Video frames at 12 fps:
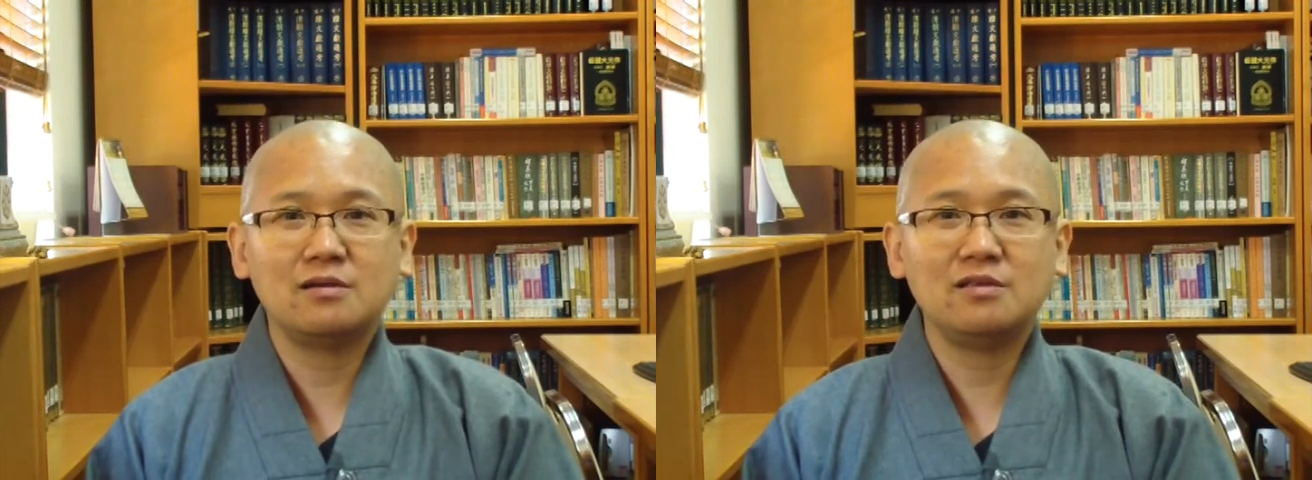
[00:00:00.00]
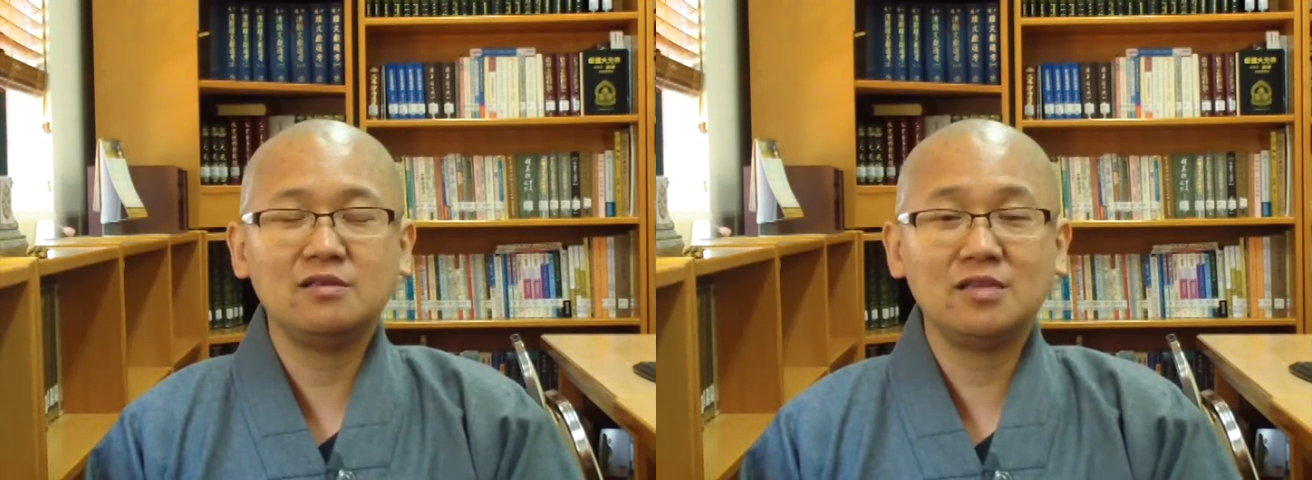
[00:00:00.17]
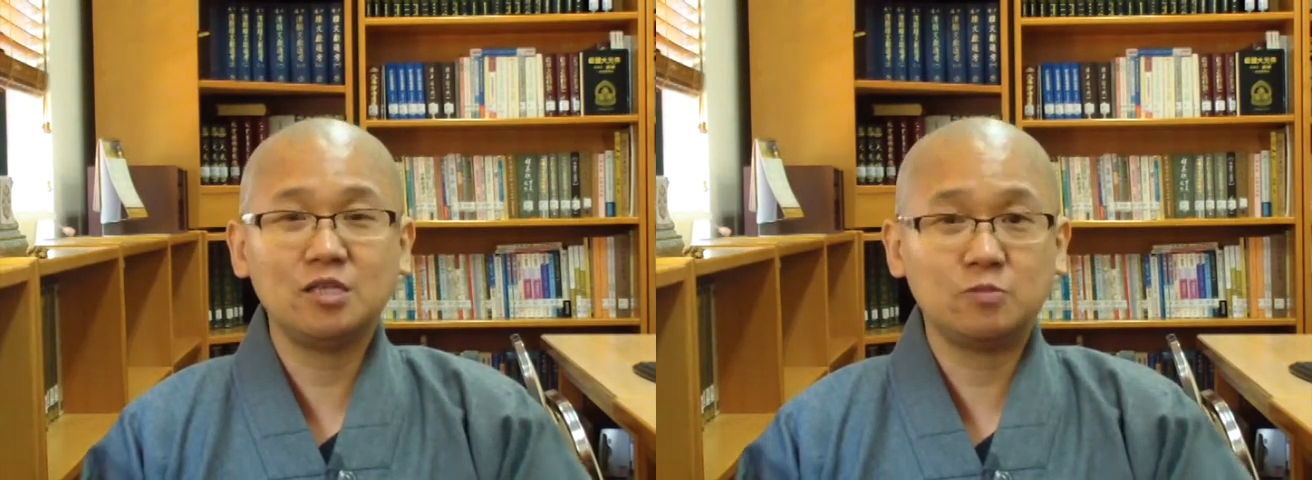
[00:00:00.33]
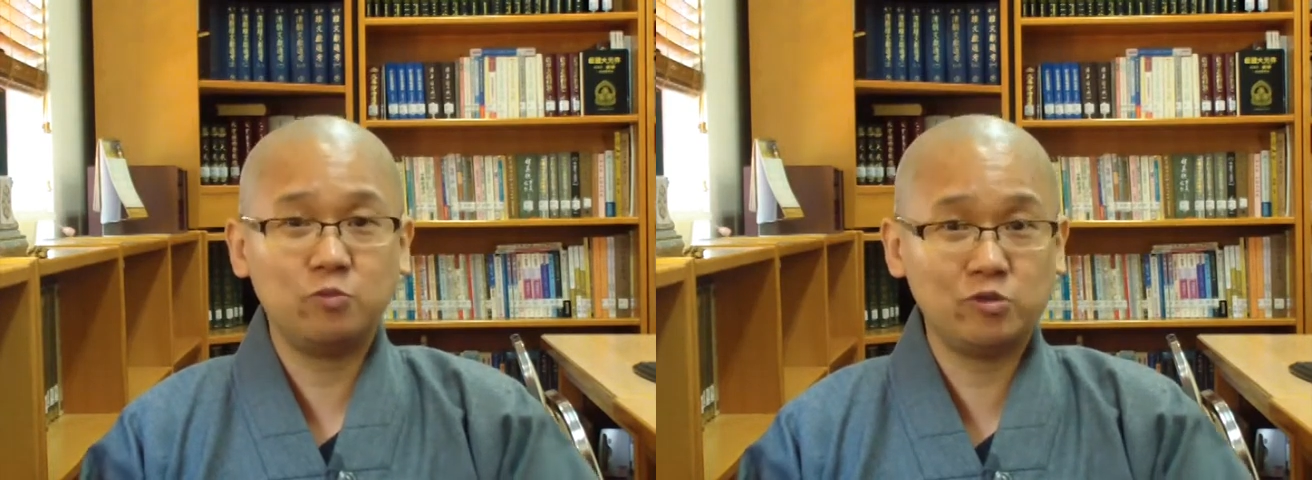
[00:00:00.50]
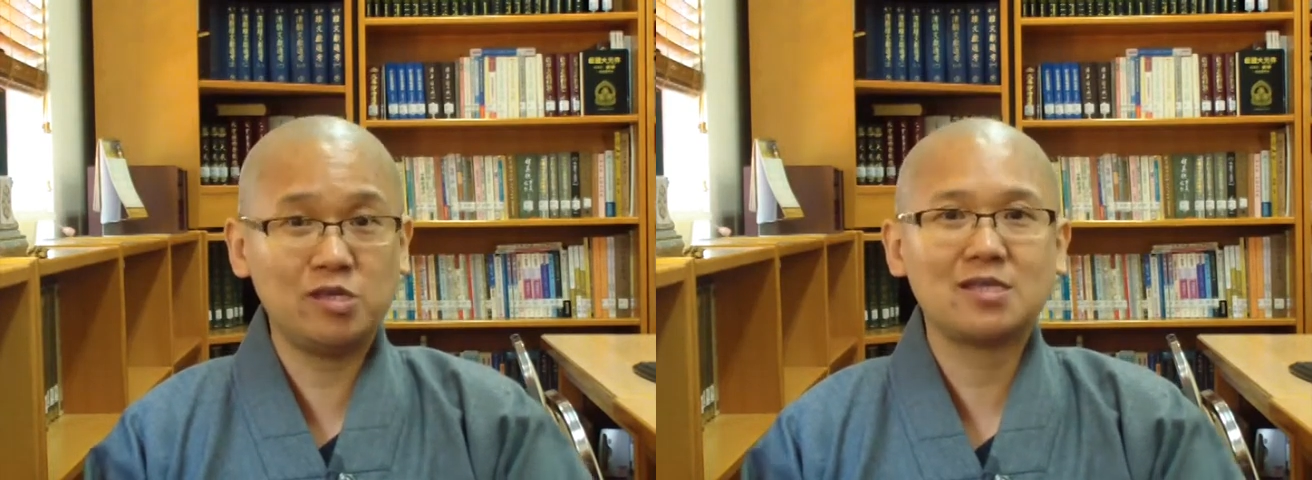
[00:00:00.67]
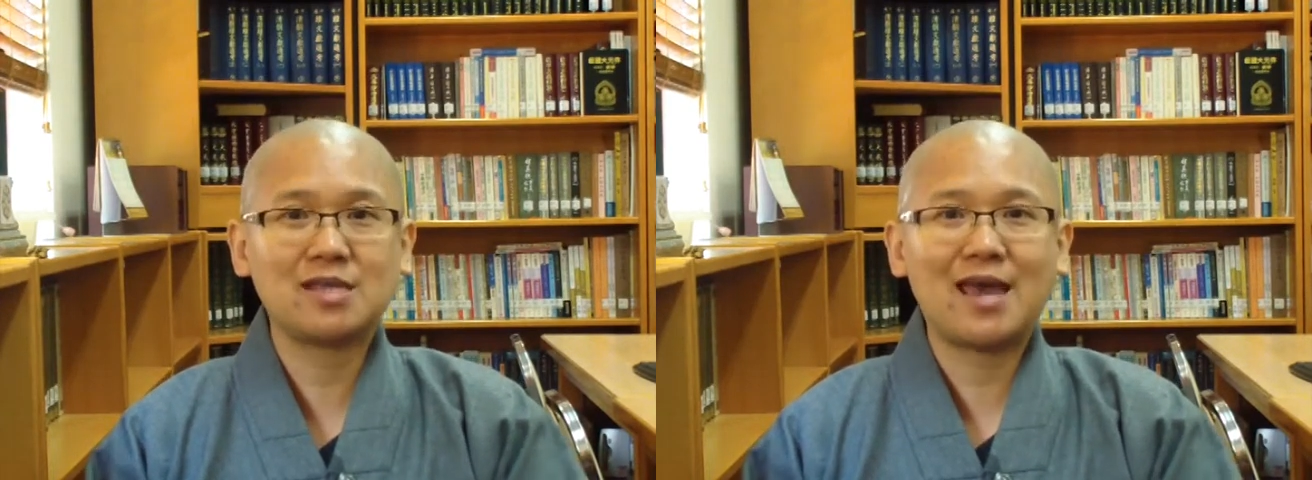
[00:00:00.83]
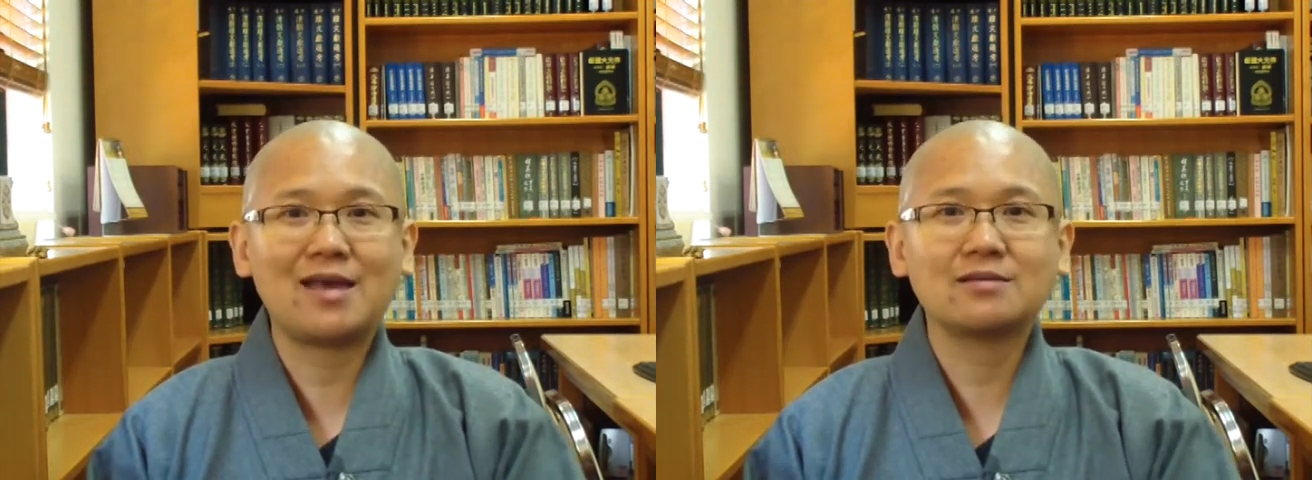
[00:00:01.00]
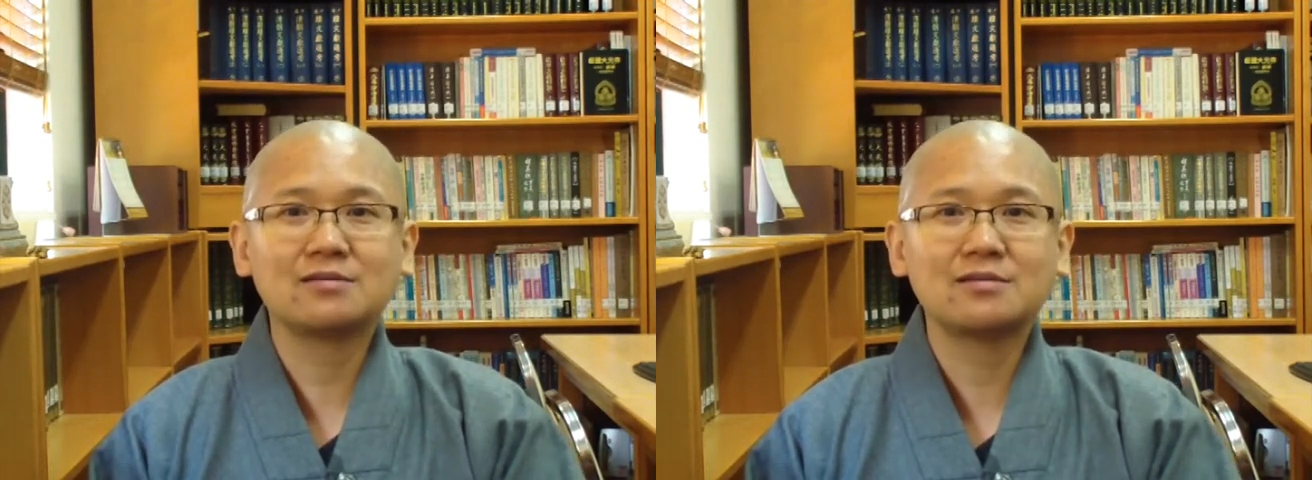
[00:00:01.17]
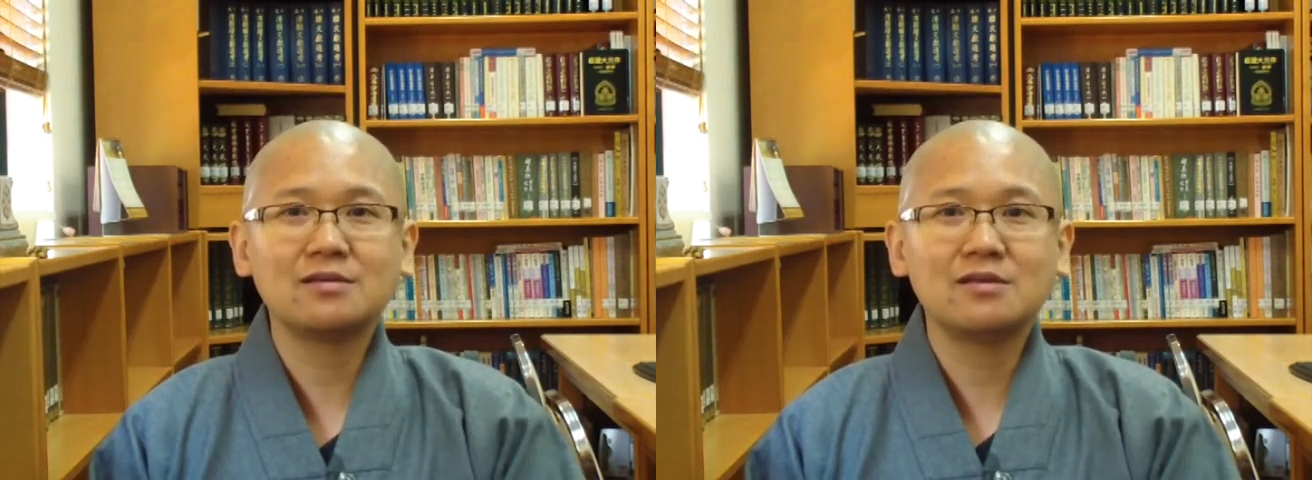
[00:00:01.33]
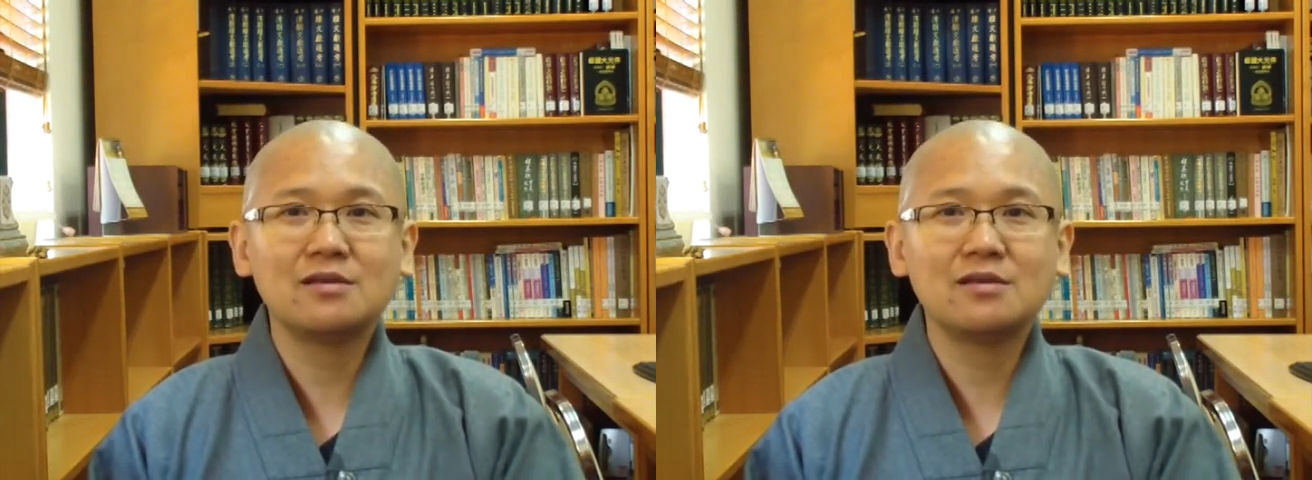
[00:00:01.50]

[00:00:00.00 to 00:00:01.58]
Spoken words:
in this Buddhist text